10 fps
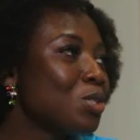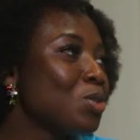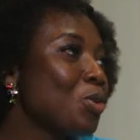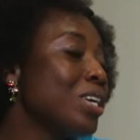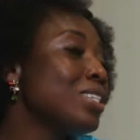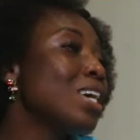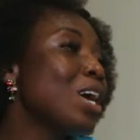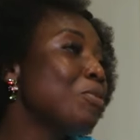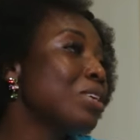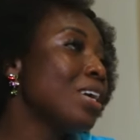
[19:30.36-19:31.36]
So is
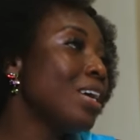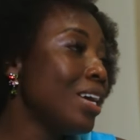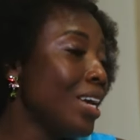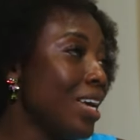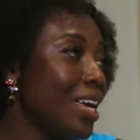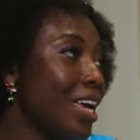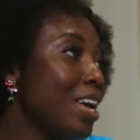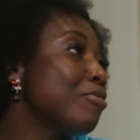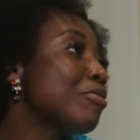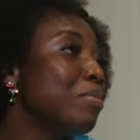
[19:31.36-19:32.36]
Harri Kay
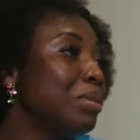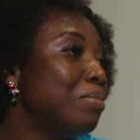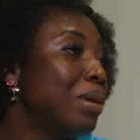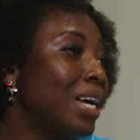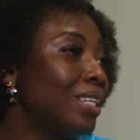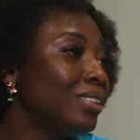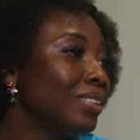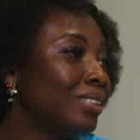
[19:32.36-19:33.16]
a family man?